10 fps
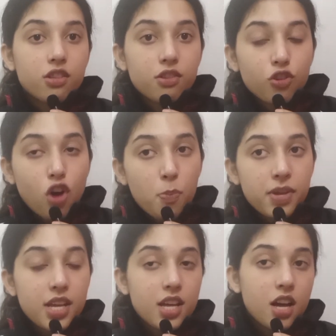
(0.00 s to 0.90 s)

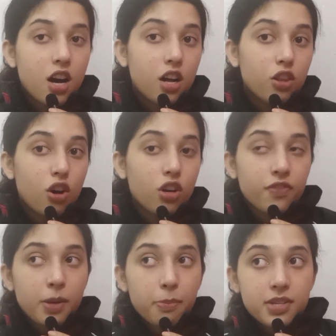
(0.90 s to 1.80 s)
copy a lot of
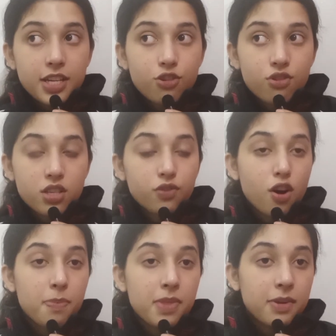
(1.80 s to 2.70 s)
numbers and
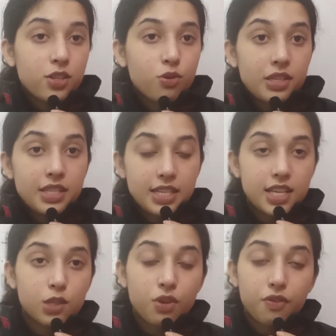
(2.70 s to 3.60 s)
transform them into a
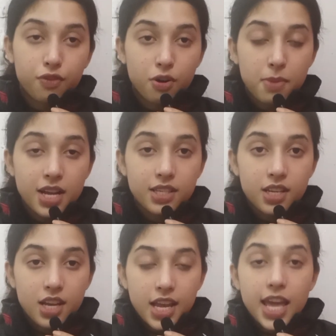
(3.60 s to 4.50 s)
CSV format
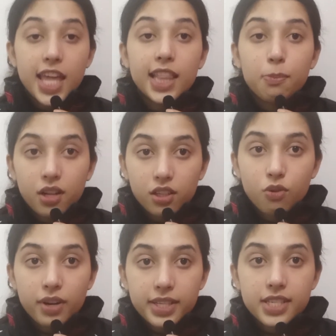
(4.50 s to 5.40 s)
in bulk
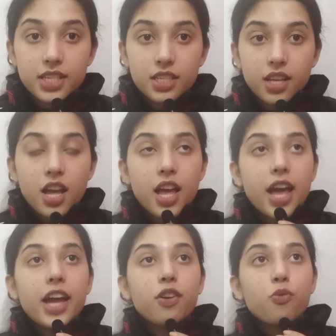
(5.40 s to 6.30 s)
quantities.
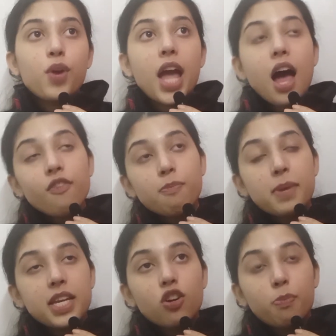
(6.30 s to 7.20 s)
And we have
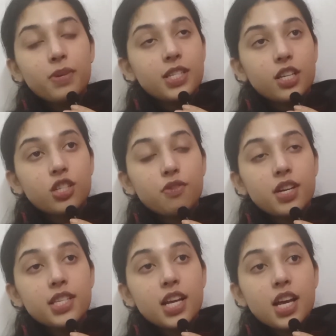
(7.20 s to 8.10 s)
many open
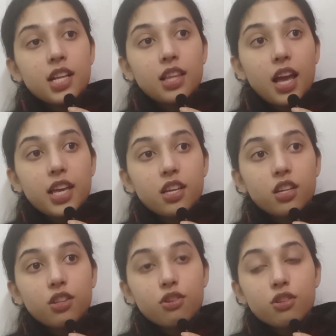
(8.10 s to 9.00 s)
dictionaries. Like
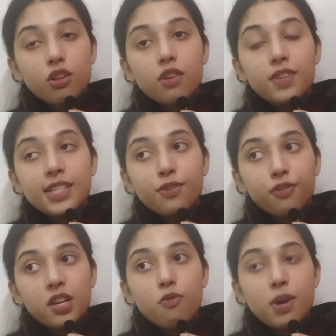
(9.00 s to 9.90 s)
there's a lot of these
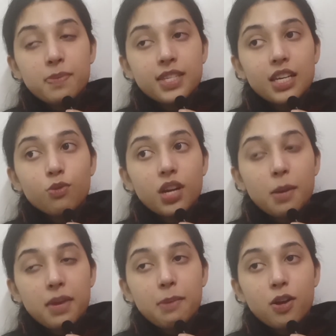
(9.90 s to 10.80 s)
free websites. What I
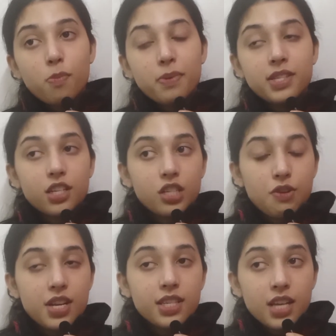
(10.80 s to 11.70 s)
mean by open
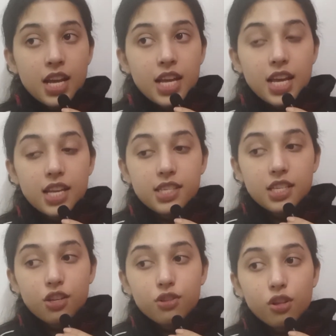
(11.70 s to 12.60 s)
dictionaries is
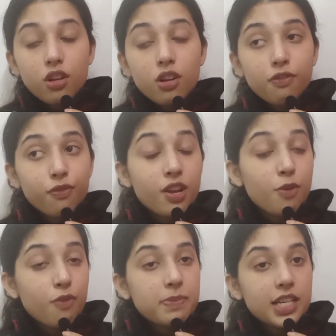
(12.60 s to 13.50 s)
there's a lot of free
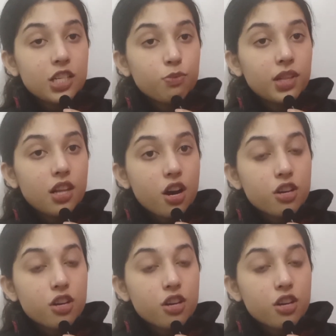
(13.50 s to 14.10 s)
websites with large